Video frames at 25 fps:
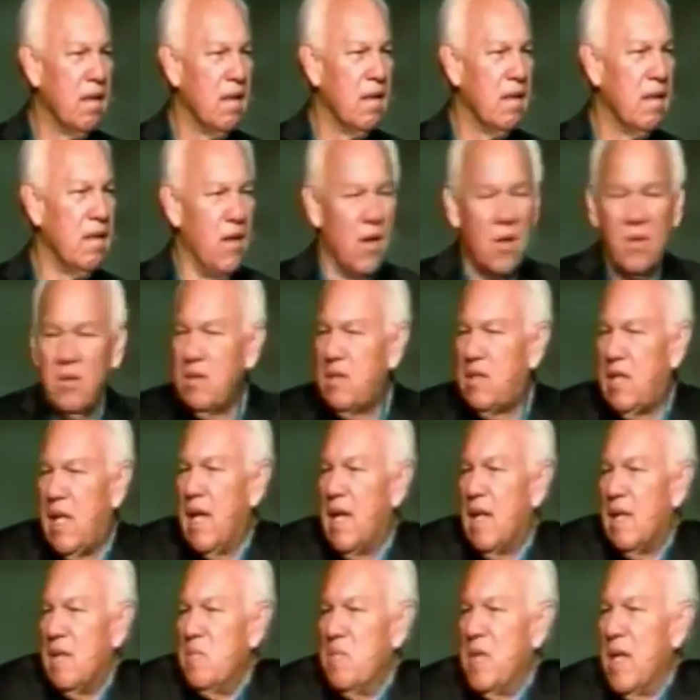Don't
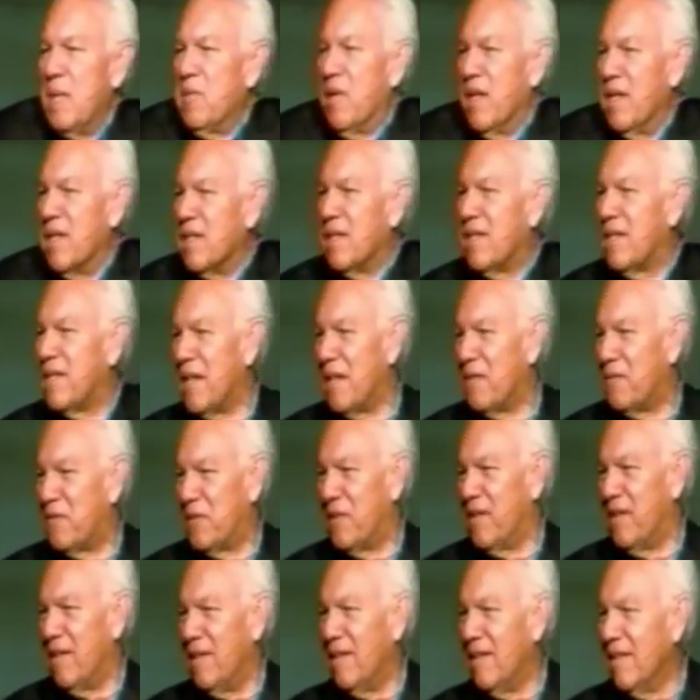tell me I'm going to suffer.
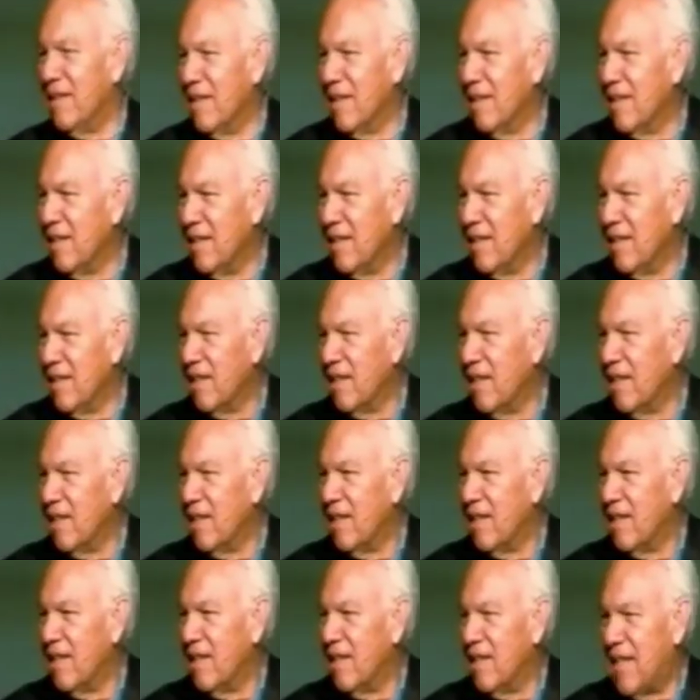
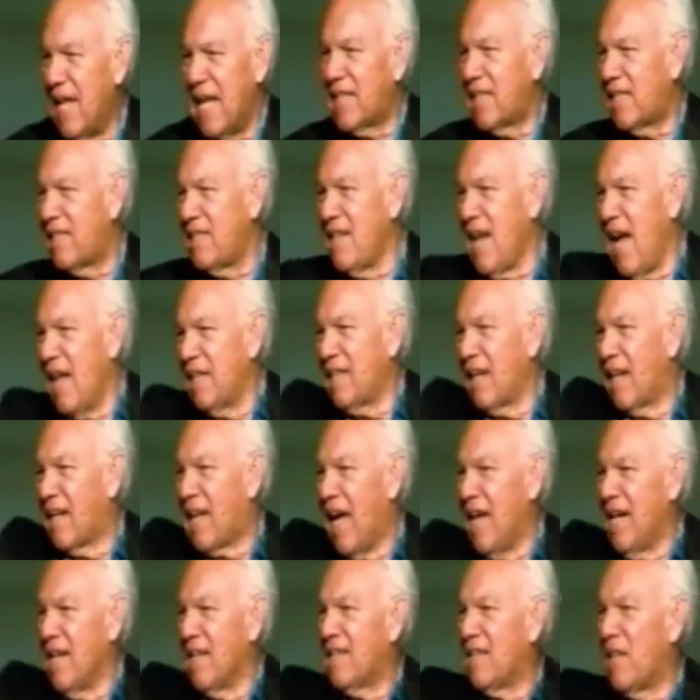That's not the
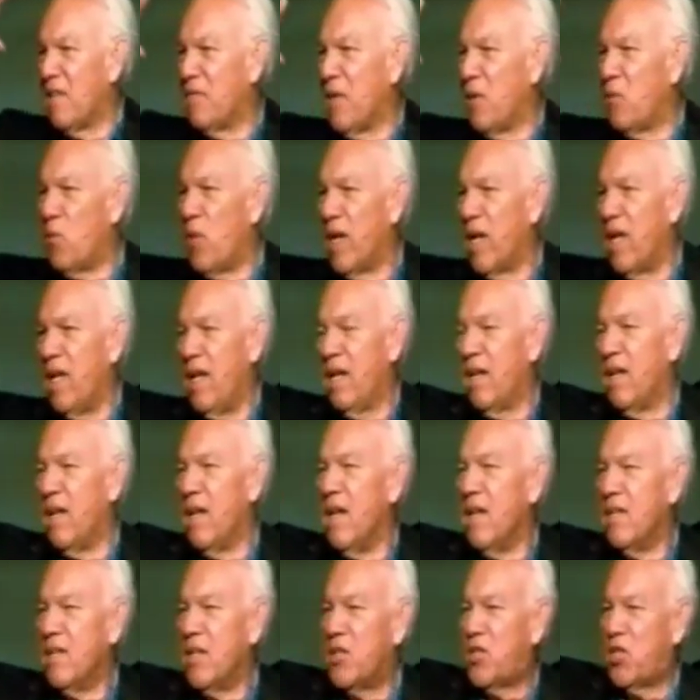kind of stuff I want to hear.
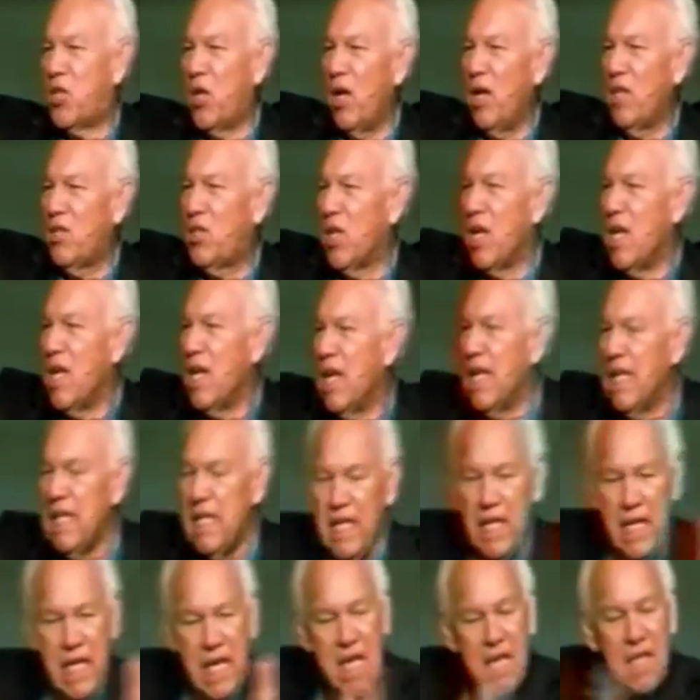The church in the
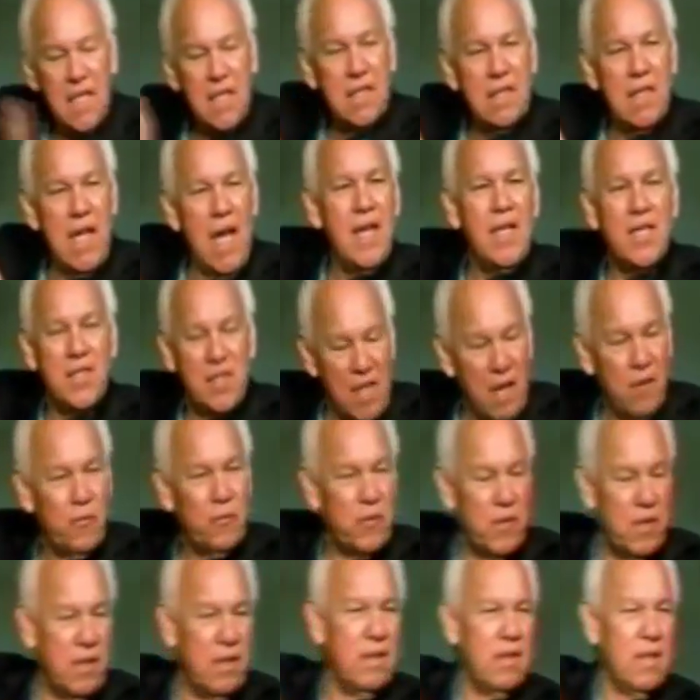East, they
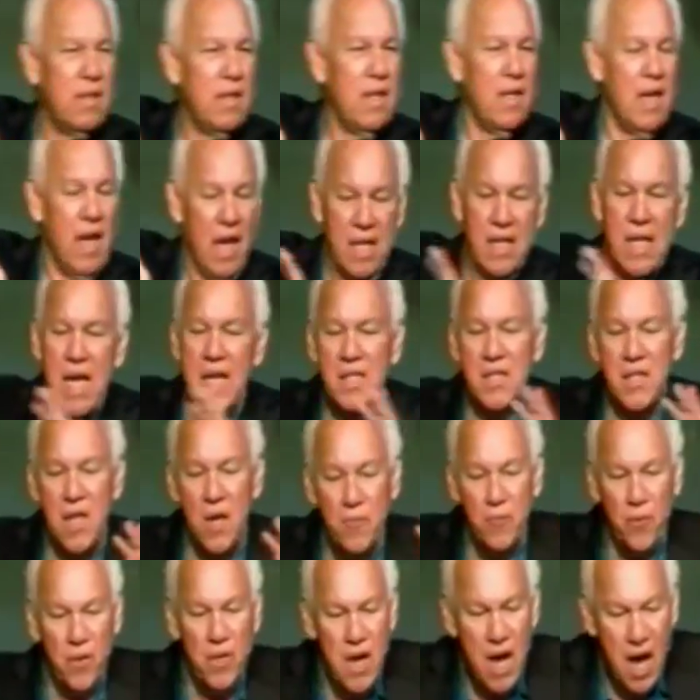suffer. And they
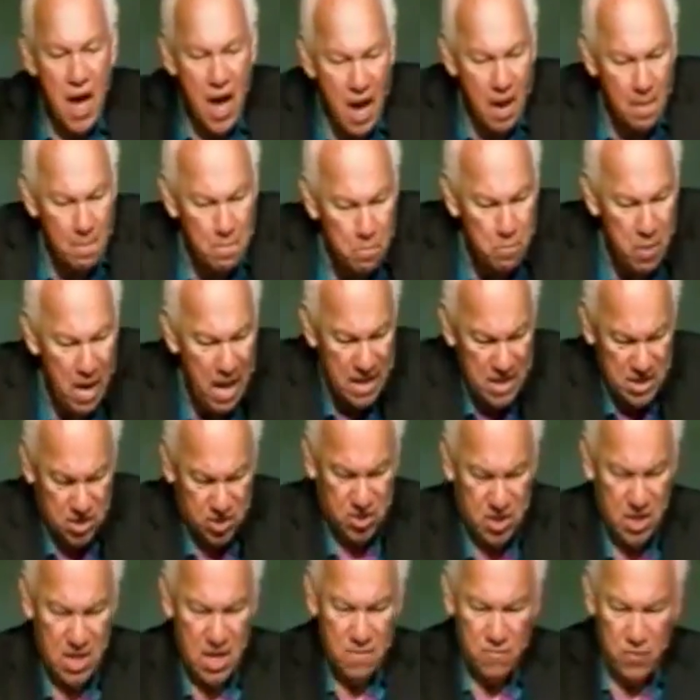suffer a bunch
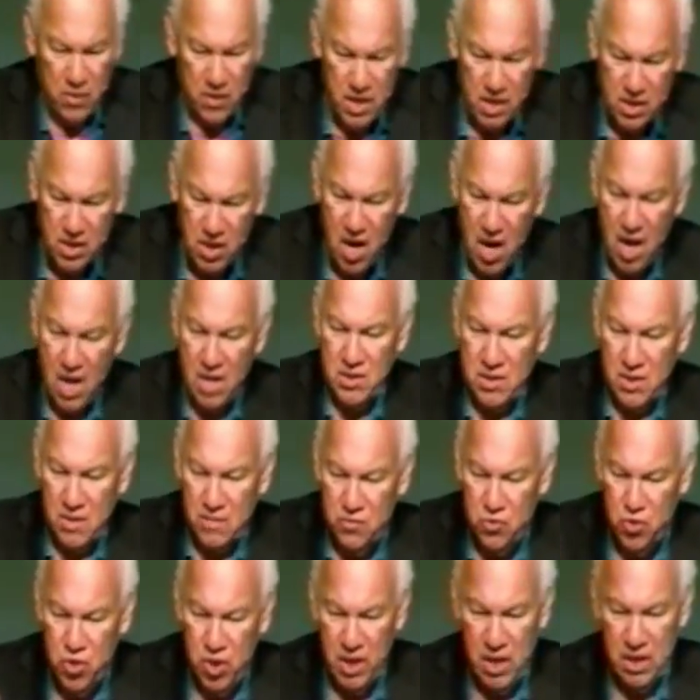for the cause of
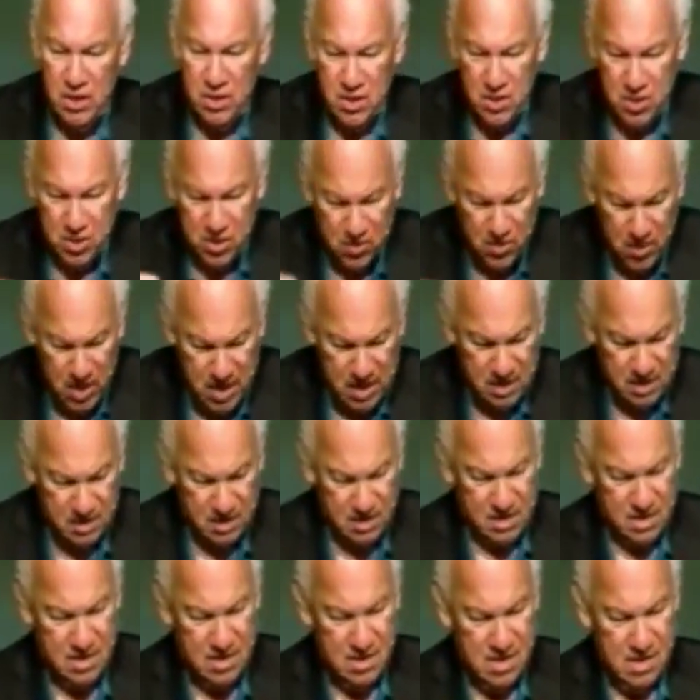Jesus Christ.
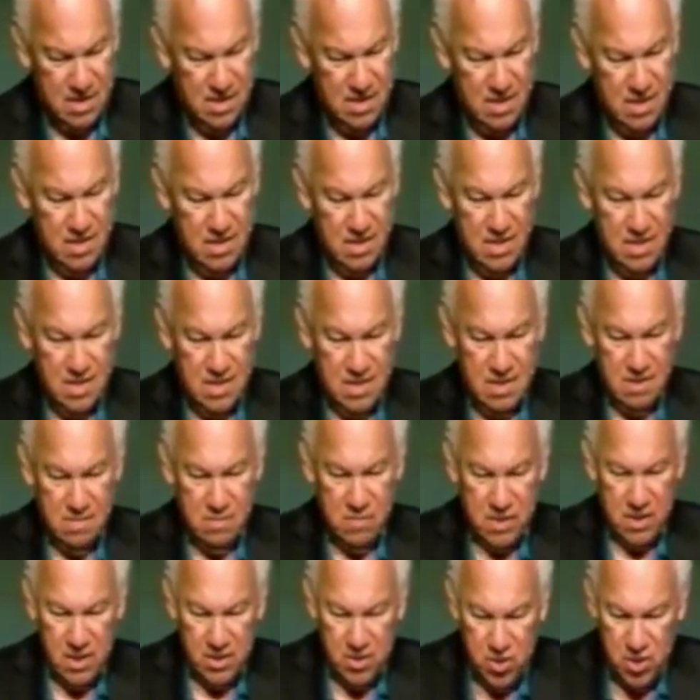
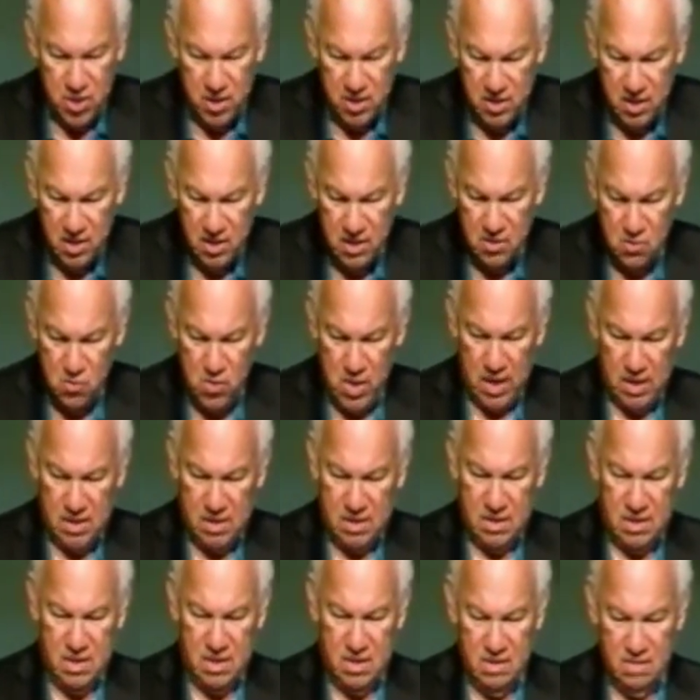The church in the West,
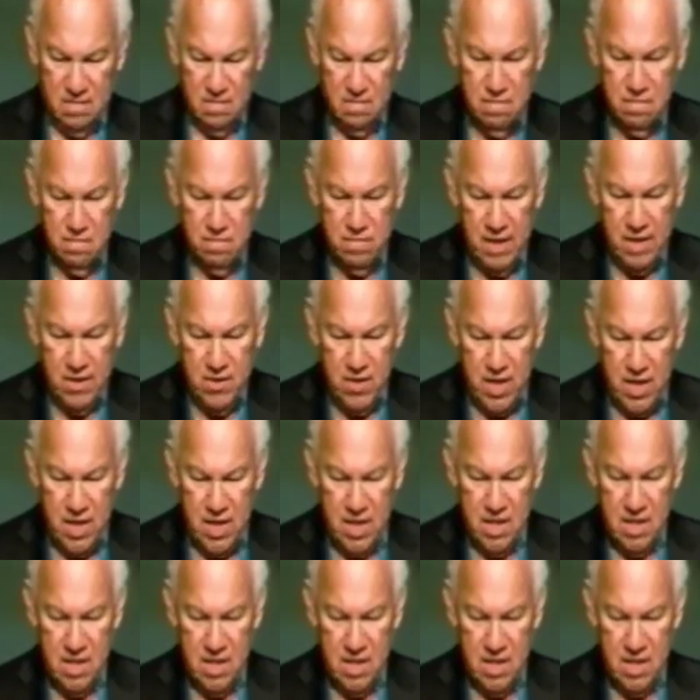very.